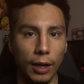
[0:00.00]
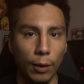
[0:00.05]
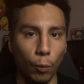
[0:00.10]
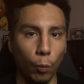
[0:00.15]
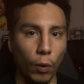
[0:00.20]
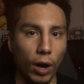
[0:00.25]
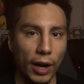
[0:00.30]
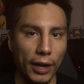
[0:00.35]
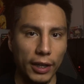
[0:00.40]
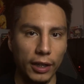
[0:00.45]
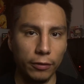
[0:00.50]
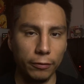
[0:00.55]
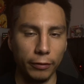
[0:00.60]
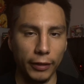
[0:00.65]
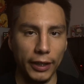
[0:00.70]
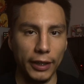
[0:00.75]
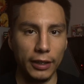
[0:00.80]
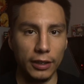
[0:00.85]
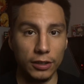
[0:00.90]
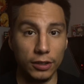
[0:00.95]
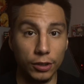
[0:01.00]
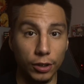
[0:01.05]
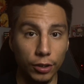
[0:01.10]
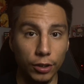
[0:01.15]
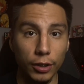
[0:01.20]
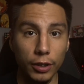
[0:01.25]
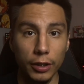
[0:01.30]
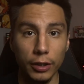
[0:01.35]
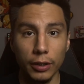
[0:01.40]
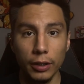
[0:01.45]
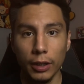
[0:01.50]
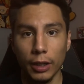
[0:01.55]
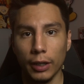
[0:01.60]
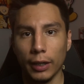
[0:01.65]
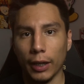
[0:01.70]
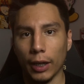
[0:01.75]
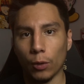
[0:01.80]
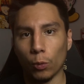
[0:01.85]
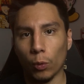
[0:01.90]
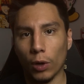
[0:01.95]
why a fade is good
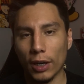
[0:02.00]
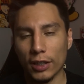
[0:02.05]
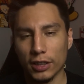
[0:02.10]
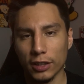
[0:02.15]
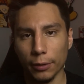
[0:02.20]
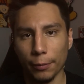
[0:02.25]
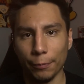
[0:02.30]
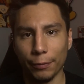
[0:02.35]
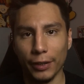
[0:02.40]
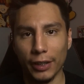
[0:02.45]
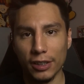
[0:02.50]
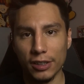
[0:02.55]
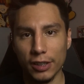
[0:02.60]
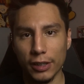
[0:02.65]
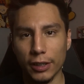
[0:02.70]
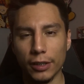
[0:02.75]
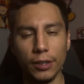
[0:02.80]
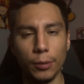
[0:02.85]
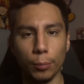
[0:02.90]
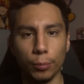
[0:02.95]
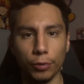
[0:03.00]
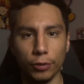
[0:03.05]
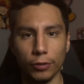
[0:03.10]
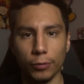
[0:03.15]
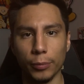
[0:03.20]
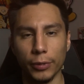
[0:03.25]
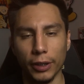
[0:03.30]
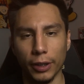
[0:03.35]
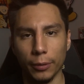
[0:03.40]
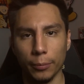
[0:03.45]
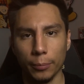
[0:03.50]
and why some fades needed improvement.